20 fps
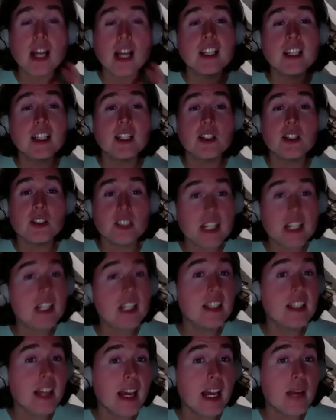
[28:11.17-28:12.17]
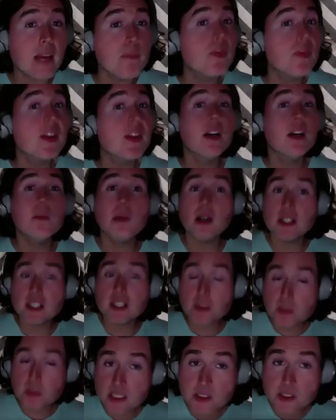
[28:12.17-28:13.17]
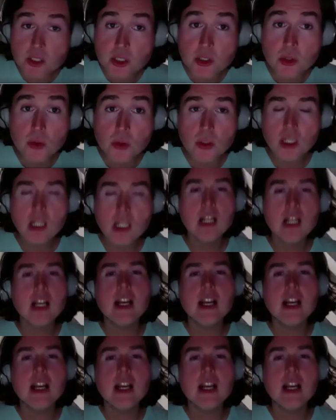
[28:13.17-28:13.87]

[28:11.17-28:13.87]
I think they could take a game, possibly two.